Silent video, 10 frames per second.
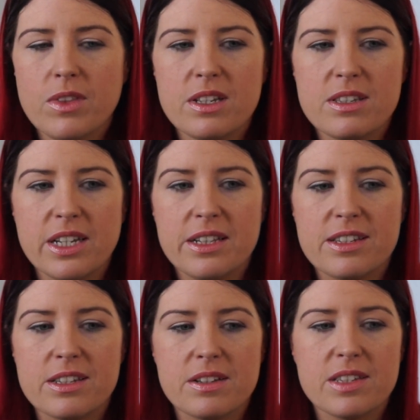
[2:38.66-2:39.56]

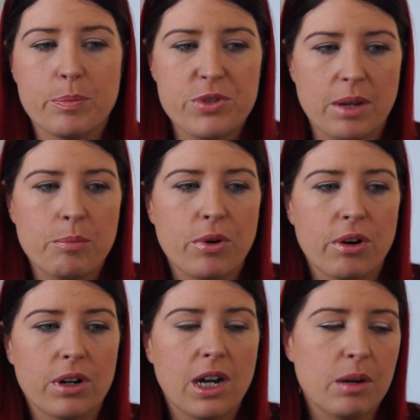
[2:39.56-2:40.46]
since
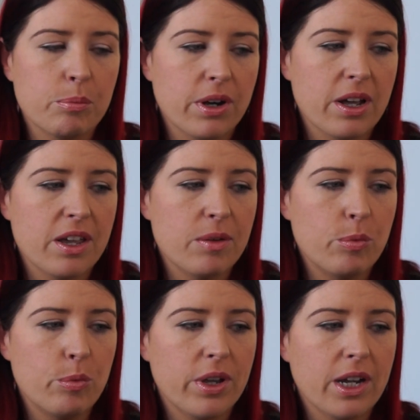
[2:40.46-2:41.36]
September gone by,
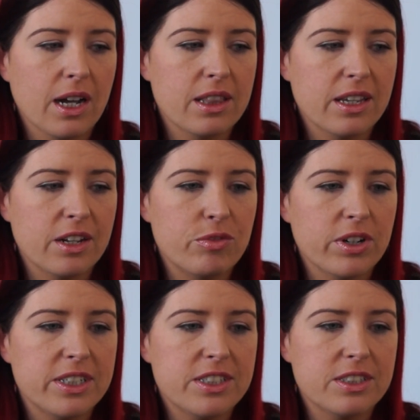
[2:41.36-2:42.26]
we got the
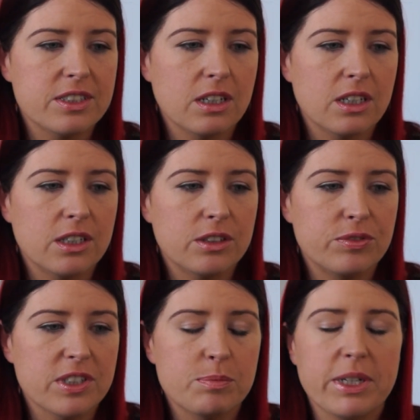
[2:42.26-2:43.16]
advice
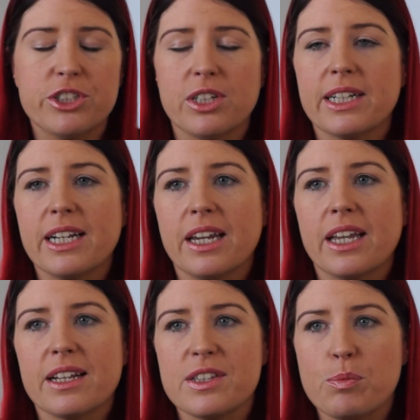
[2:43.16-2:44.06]
of a special
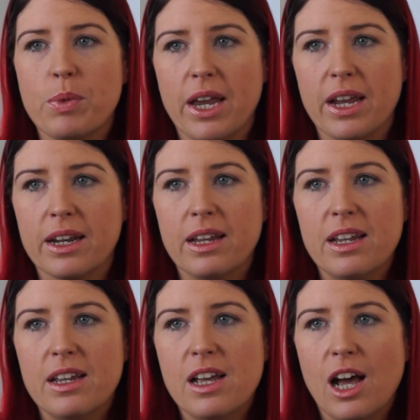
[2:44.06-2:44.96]
clinic in Spain
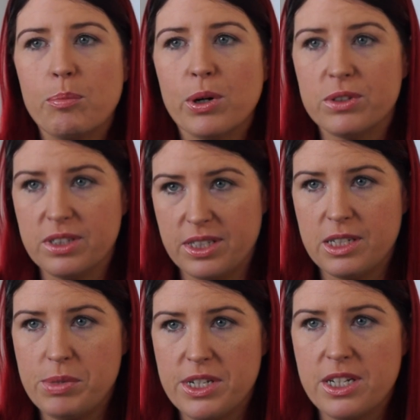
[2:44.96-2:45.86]
about the
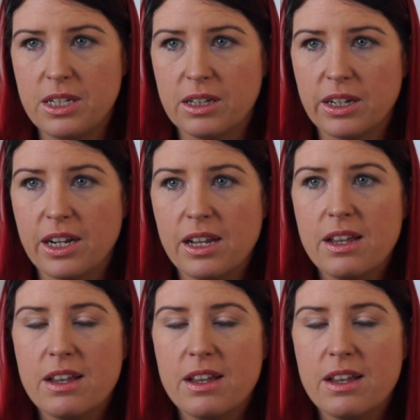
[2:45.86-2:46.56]
CBD oil.